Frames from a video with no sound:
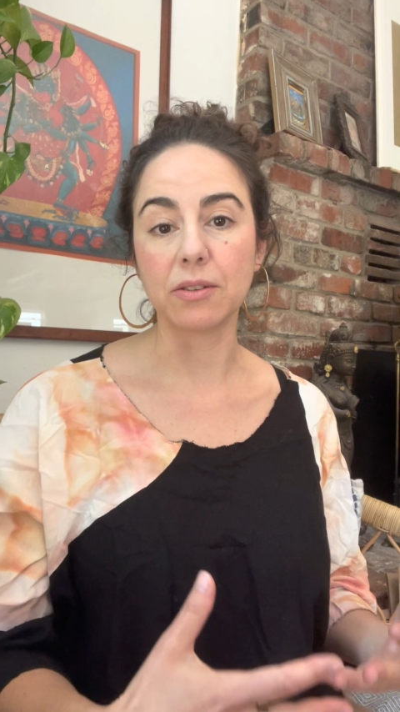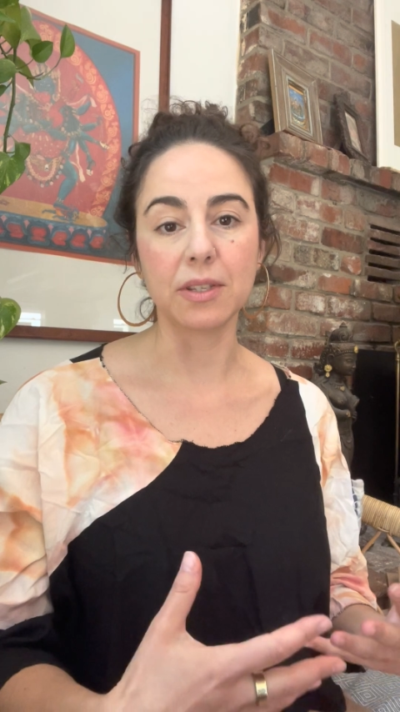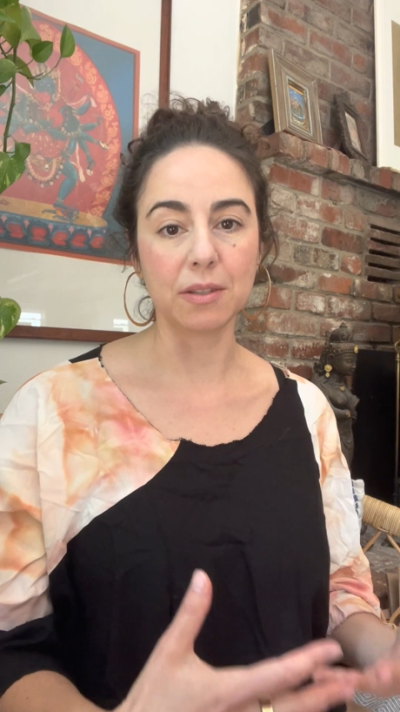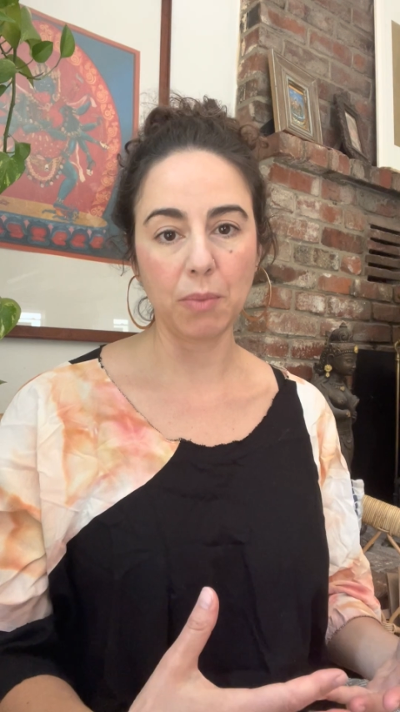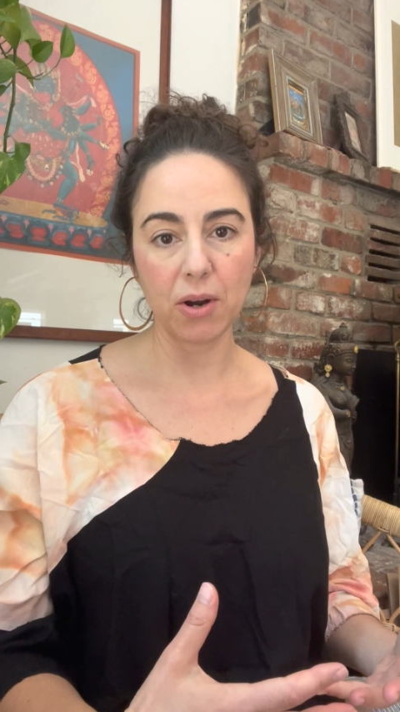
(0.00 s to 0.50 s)

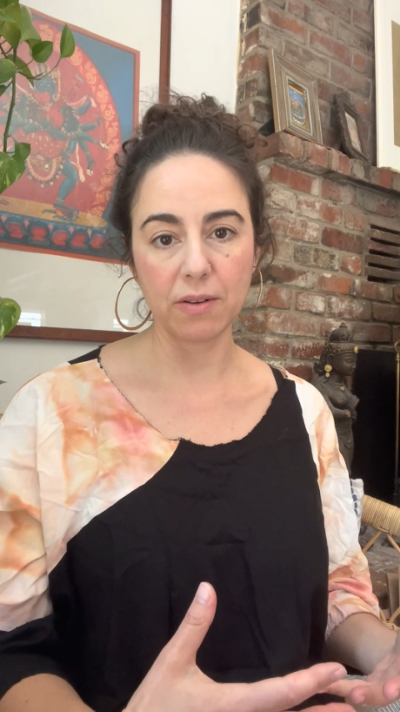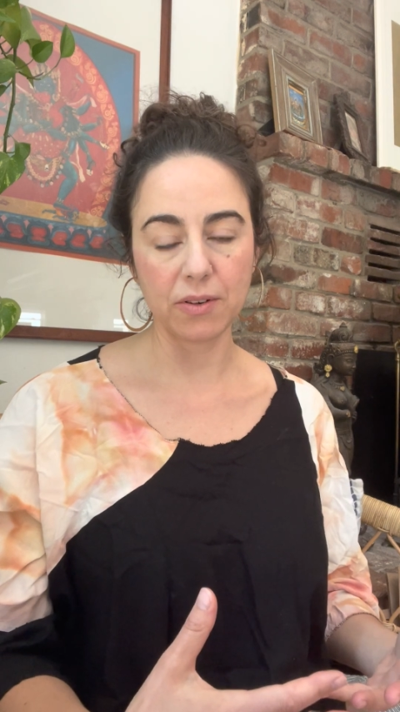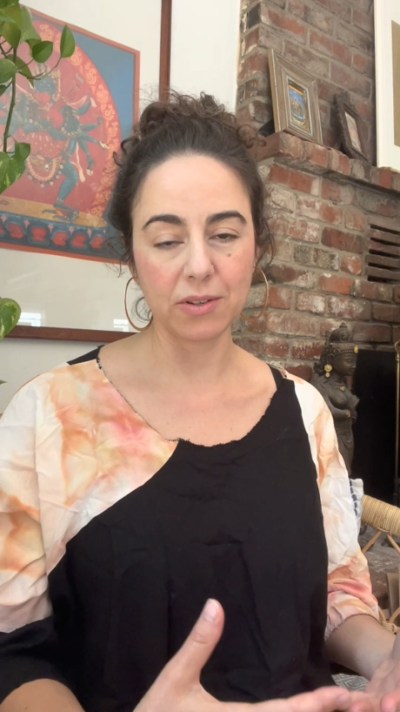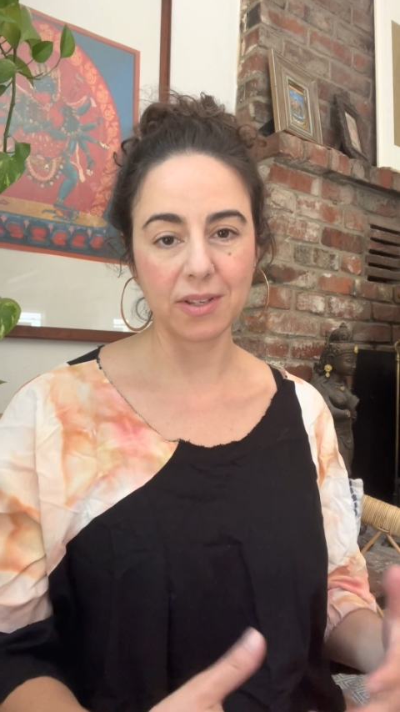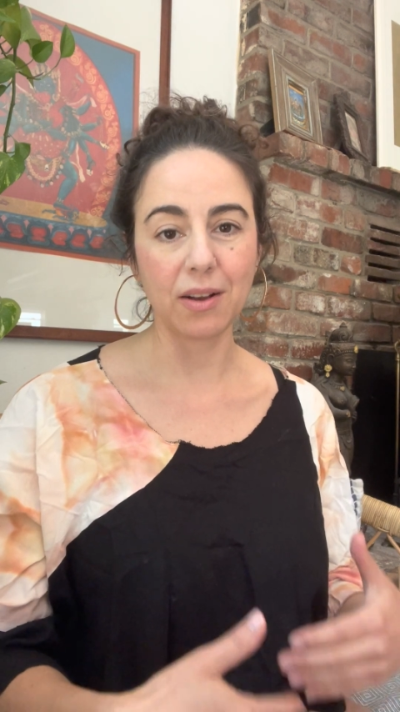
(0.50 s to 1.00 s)
this part of
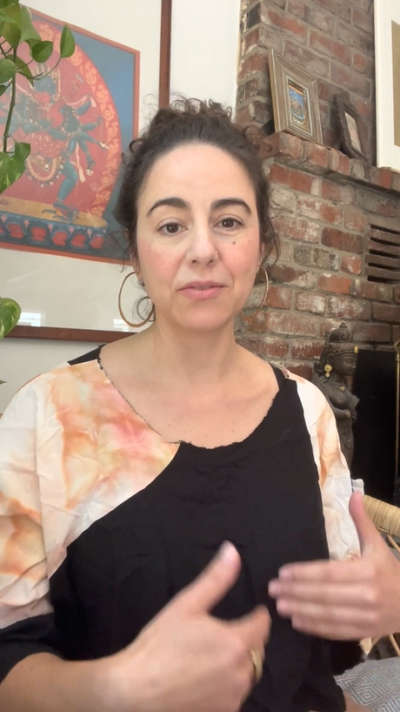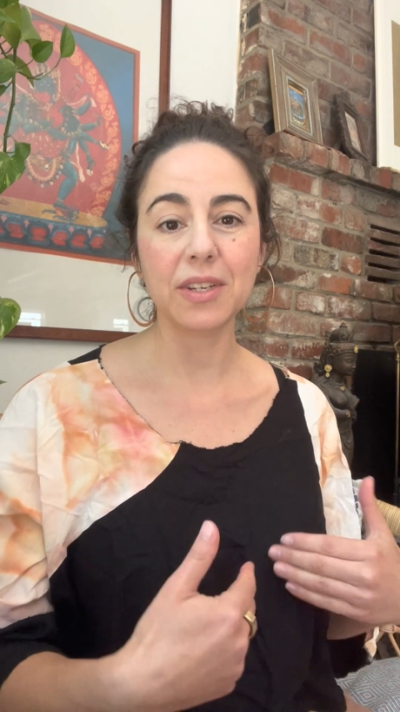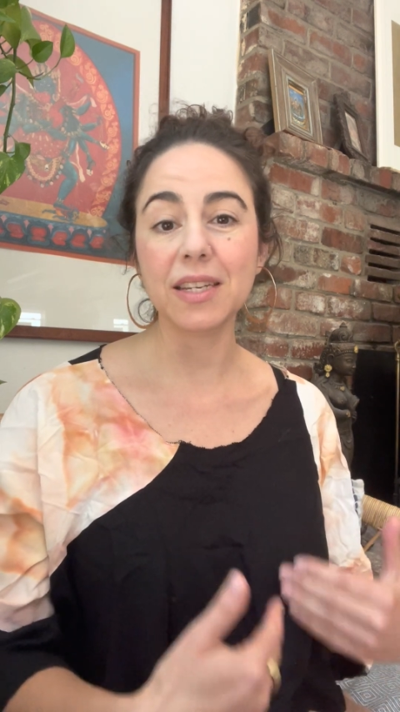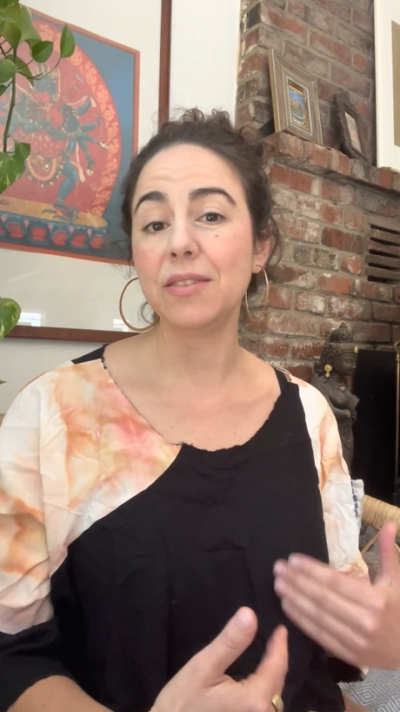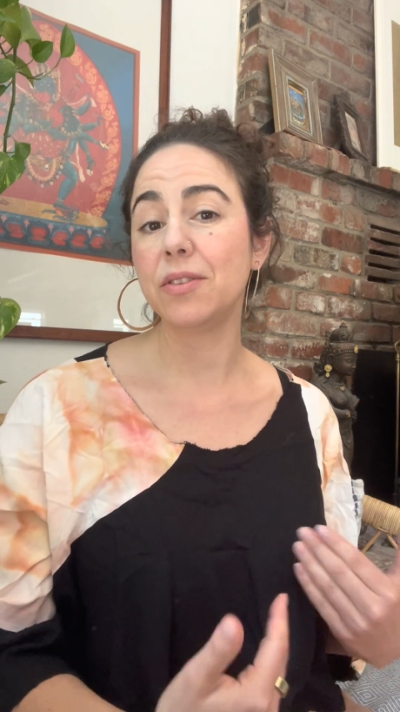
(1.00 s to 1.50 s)
herself,
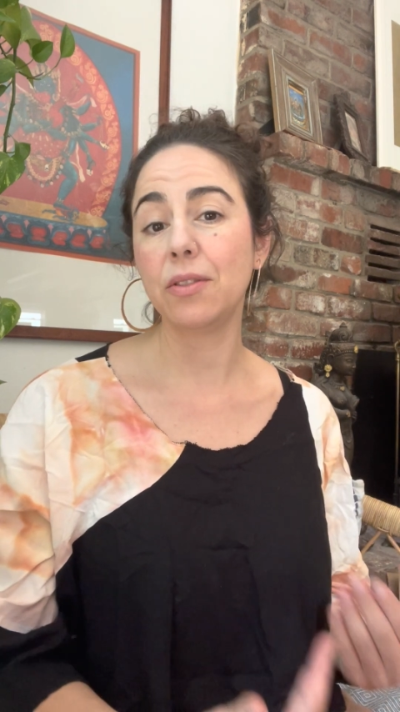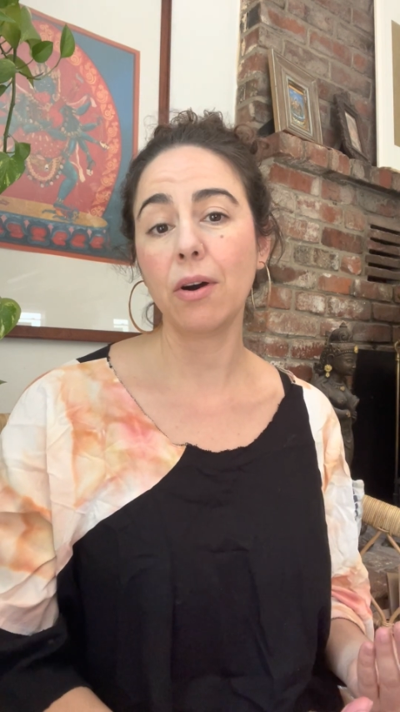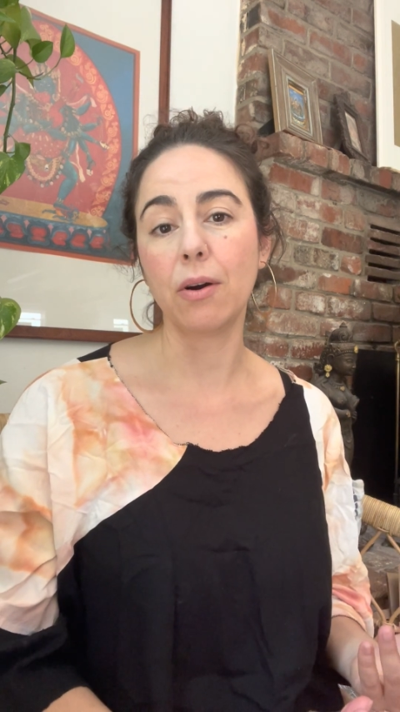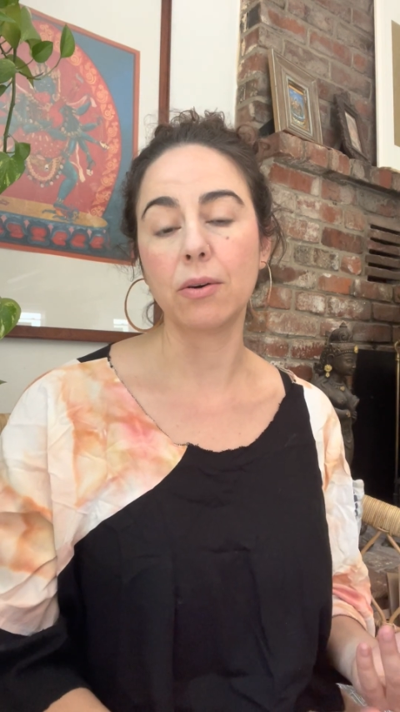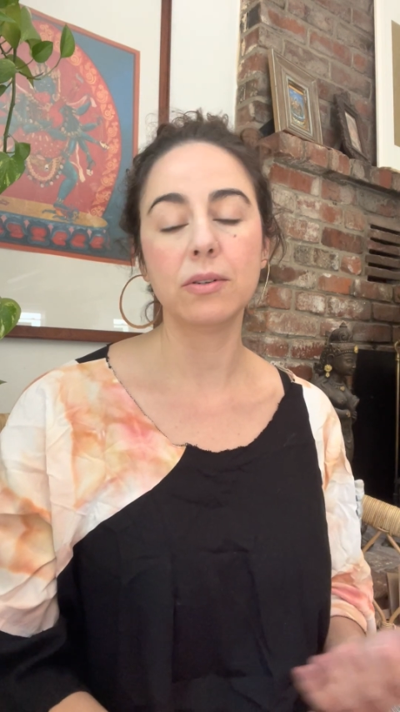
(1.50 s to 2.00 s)
even
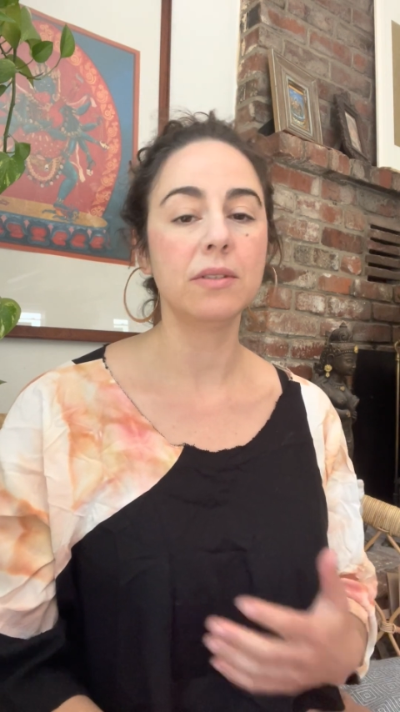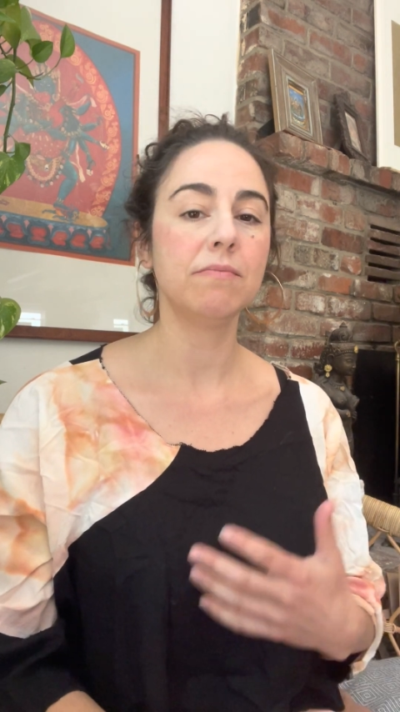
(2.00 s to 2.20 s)
though